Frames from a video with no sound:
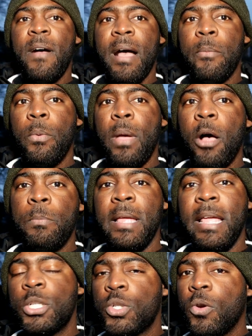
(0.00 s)
helped
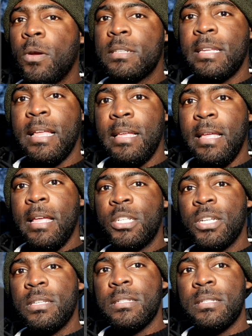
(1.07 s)
insurance
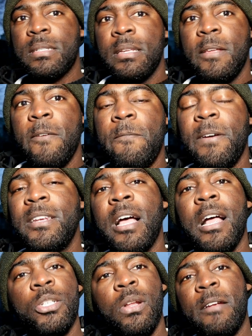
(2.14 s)
agents,
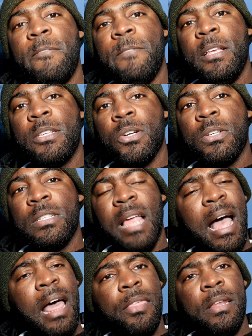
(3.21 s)
financial advisors,
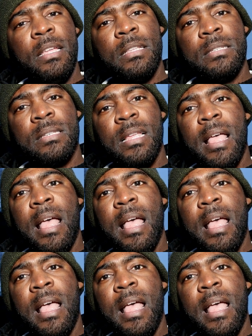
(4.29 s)
athletes,